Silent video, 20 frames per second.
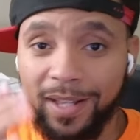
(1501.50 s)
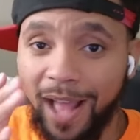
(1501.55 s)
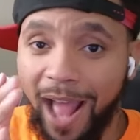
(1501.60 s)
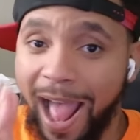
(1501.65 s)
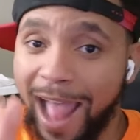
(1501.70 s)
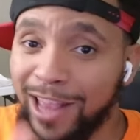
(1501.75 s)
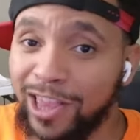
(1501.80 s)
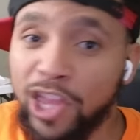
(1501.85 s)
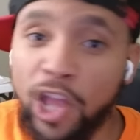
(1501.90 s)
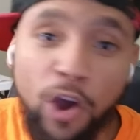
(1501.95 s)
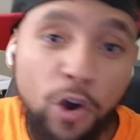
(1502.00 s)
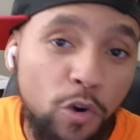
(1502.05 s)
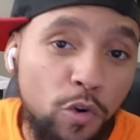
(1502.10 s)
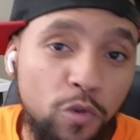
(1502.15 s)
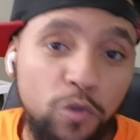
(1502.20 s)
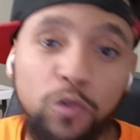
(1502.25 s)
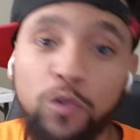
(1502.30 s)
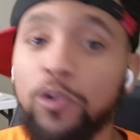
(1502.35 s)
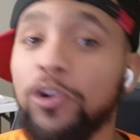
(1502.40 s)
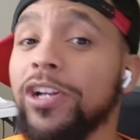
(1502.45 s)
I
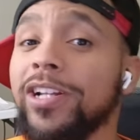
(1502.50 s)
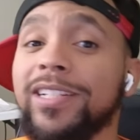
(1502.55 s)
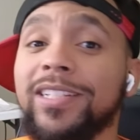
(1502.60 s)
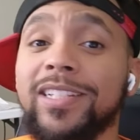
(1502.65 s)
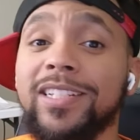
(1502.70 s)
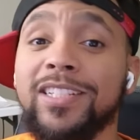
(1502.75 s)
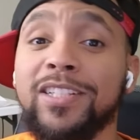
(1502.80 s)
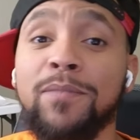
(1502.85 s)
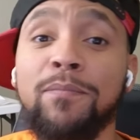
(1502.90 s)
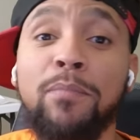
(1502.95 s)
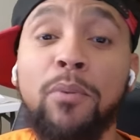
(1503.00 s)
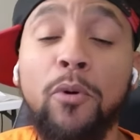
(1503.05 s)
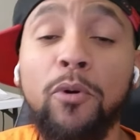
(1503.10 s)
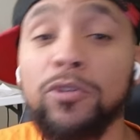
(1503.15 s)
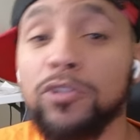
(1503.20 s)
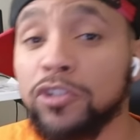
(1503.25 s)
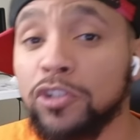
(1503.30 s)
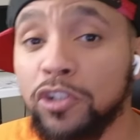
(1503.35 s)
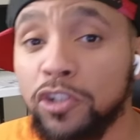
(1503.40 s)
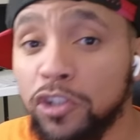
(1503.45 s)
know Chris is
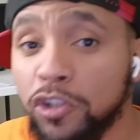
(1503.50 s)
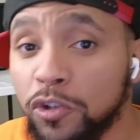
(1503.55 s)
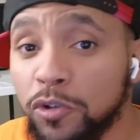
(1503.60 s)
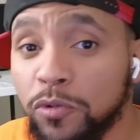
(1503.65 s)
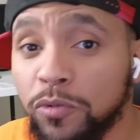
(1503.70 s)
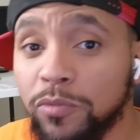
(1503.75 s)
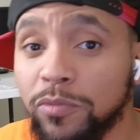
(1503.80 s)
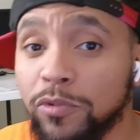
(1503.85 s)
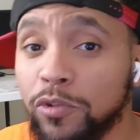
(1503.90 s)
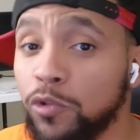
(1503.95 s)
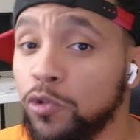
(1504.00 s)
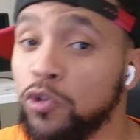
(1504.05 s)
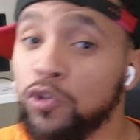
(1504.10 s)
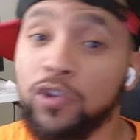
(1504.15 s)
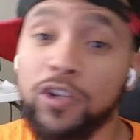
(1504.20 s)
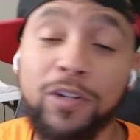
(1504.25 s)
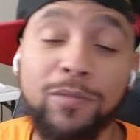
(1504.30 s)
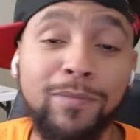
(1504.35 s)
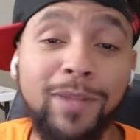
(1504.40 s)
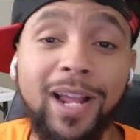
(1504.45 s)
important to you. You
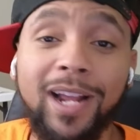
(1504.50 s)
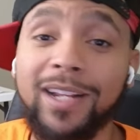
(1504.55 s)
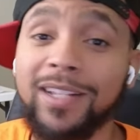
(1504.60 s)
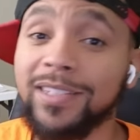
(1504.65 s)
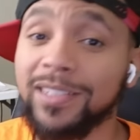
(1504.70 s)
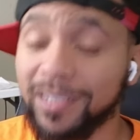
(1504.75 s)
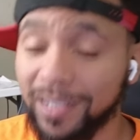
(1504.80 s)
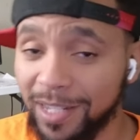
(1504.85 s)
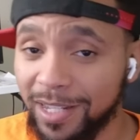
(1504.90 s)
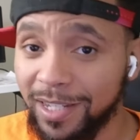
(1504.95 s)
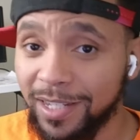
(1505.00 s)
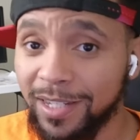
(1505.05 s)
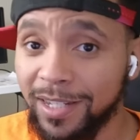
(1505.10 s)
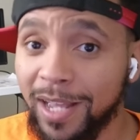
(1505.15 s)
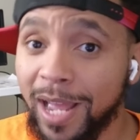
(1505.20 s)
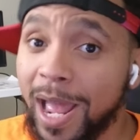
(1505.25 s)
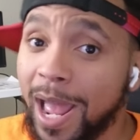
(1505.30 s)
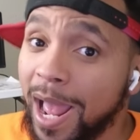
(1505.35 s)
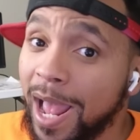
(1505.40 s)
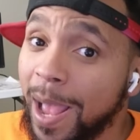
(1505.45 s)
treat him like a son.
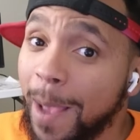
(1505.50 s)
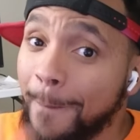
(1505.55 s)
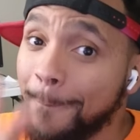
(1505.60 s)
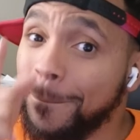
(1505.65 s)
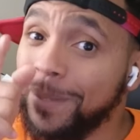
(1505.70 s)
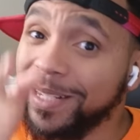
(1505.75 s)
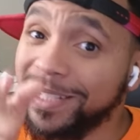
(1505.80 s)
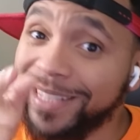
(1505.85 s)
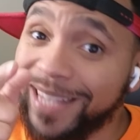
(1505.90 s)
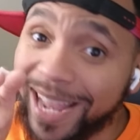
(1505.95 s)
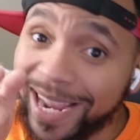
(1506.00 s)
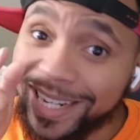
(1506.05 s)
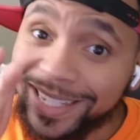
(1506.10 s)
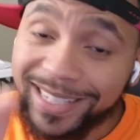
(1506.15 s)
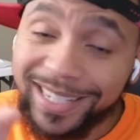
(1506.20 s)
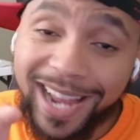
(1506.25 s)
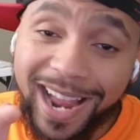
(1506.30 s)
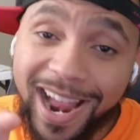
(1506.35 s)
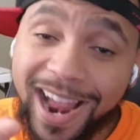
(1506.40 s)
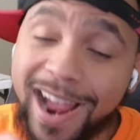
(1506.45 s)
But
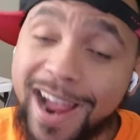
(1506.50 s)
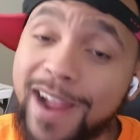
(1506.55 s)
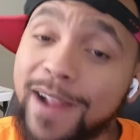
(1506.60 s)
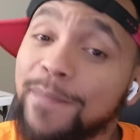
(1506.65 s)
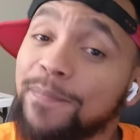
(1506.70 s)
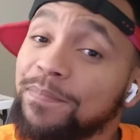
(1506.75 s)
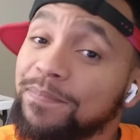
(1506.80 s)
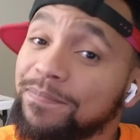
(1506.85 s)
next time,